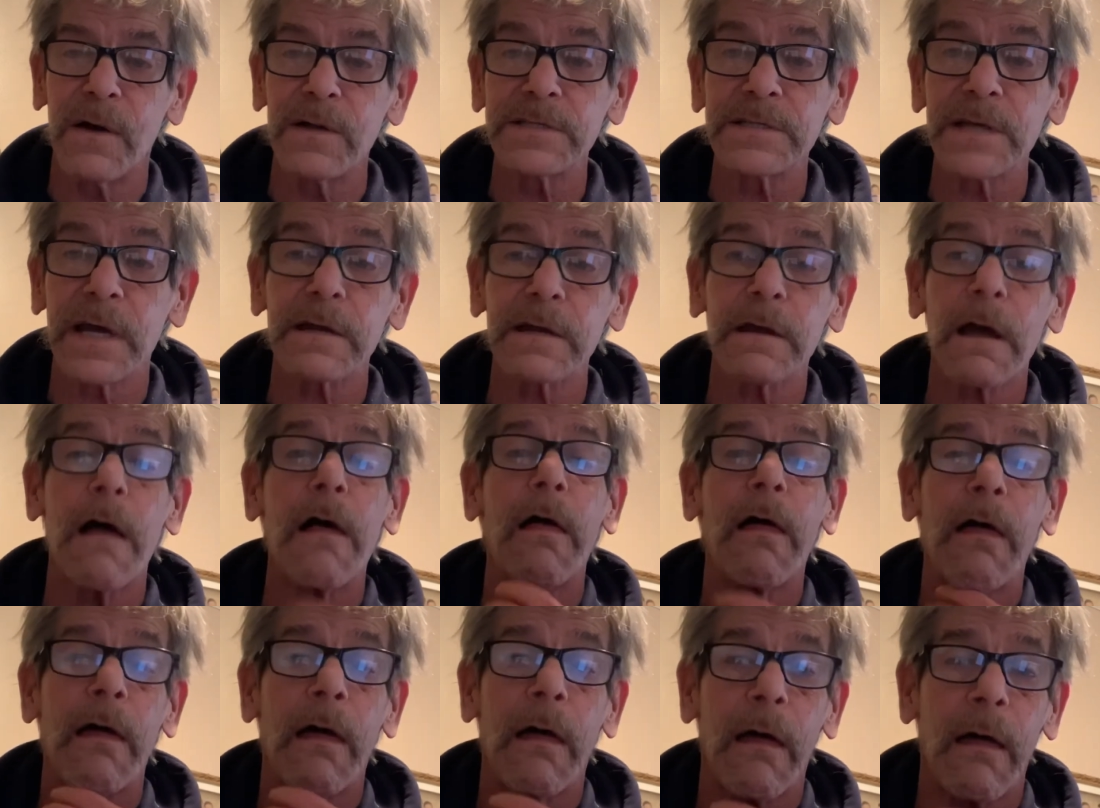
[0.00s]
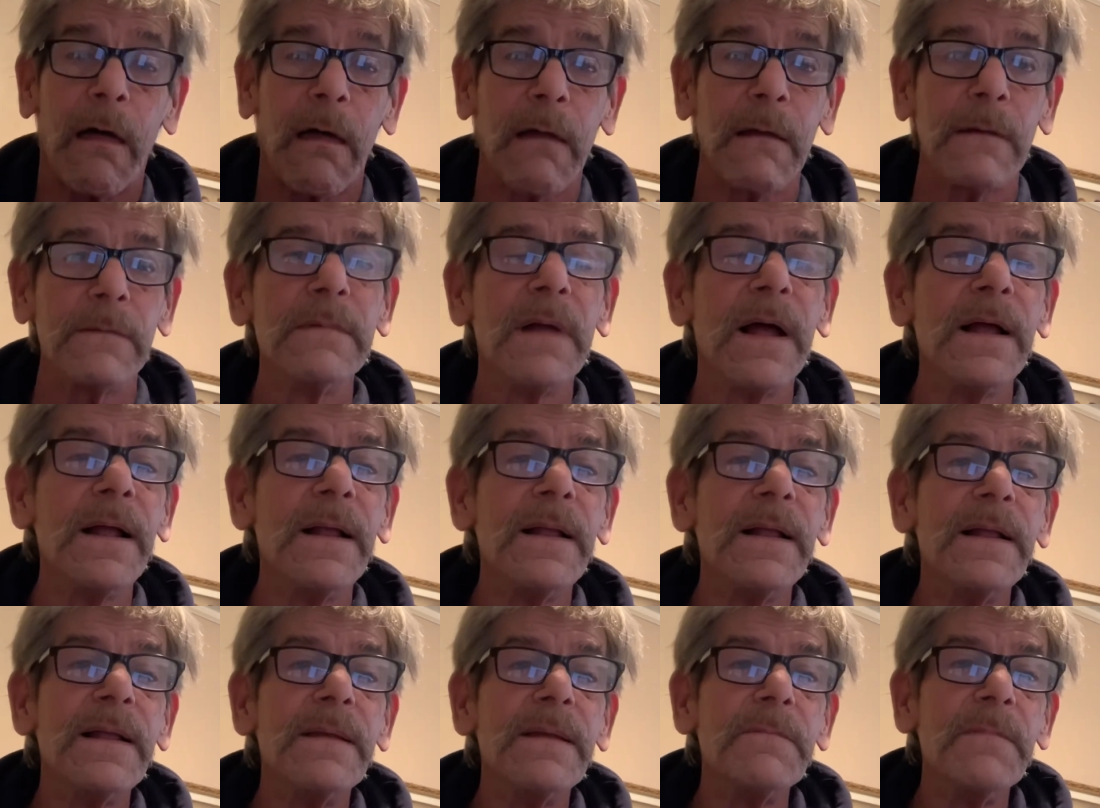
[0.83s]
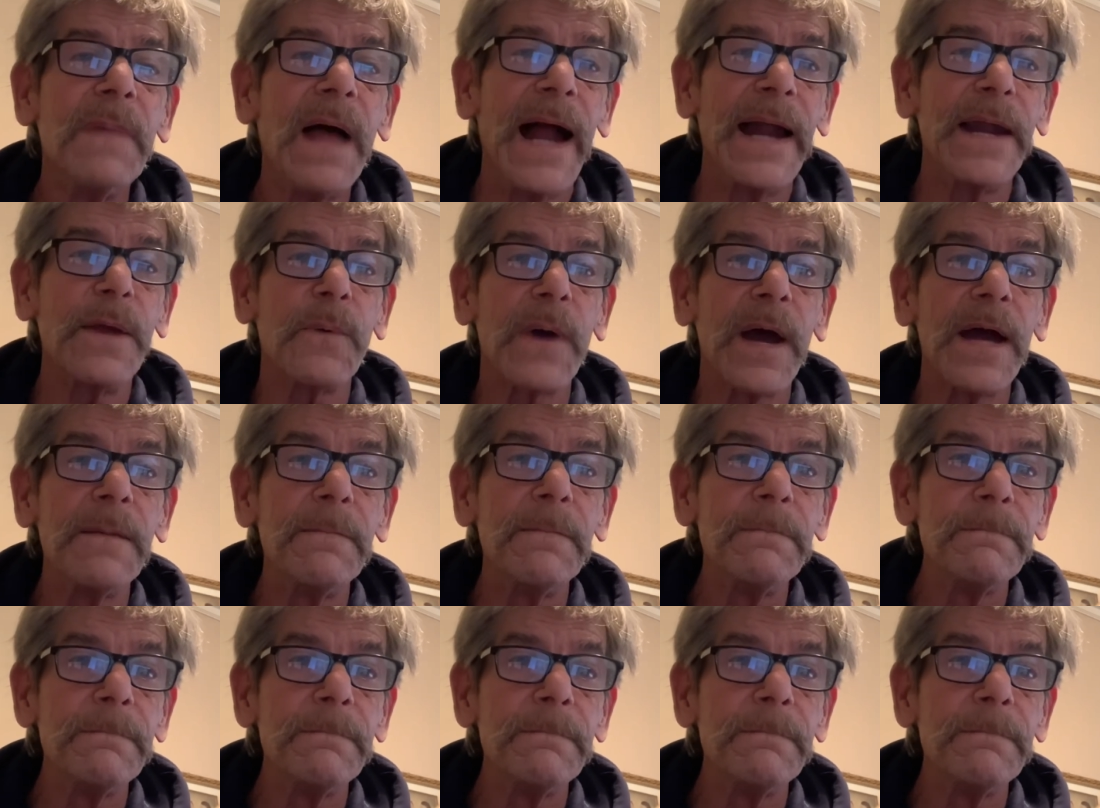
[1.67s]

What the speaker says: it's like, Anyway,